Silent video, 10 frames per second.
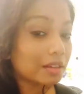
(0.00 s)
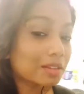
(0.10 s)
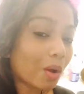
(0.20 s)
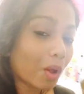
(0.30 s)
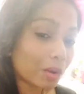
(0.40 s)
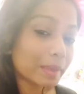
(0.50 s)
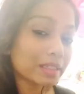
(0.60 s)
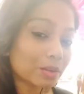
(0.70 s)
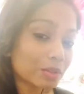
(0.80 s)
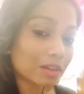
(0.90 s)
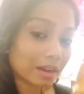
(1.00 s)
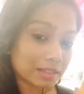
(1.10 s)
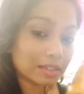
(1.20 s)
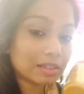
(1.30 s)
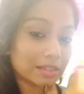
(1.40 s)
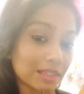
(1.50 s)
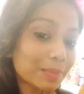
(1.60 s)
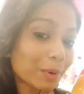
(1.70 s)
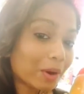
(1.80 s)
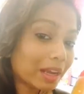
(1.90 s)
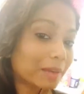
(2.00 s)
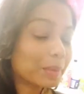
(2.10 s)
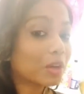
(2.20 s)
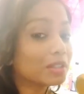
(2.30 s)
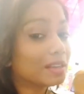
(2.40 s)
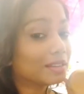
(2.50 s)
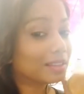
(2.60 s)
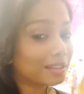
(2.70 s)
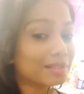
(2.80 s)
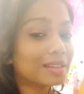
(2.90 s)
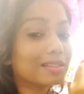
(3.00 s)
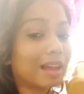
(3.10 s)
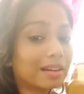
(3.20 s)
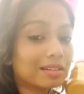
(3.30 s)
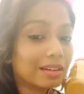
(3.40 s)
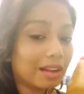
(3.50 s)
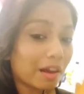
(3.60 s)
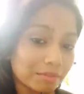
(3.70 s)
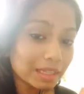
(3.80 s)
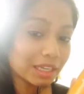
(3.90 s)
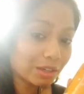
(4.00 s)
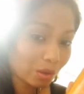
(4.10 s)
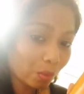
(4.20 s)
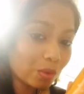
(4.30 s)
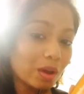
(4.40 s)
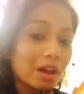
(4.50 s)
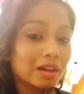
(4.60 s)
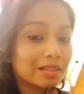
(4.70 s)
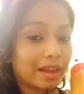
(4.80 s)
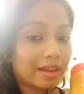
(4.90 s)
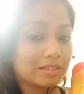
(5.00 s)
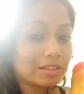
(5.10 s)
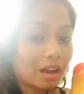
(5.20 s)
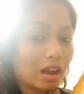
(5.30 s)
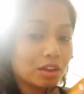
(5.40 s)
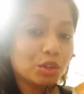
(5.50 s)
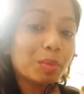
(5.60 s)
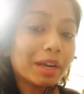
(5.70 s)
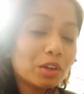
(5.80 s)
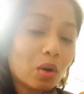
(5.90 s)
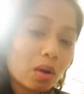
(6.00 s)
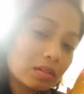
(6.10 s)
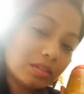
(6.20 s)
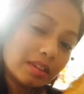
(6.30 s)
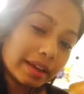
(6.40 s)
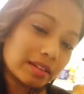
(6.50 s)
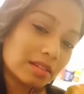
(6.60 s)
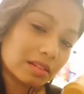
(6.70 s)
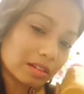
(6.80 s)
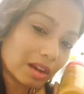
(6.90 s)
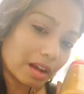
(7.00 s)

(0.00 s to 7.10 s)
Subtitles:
it's always good to consider this product because it gives it that lovely glow that you might not get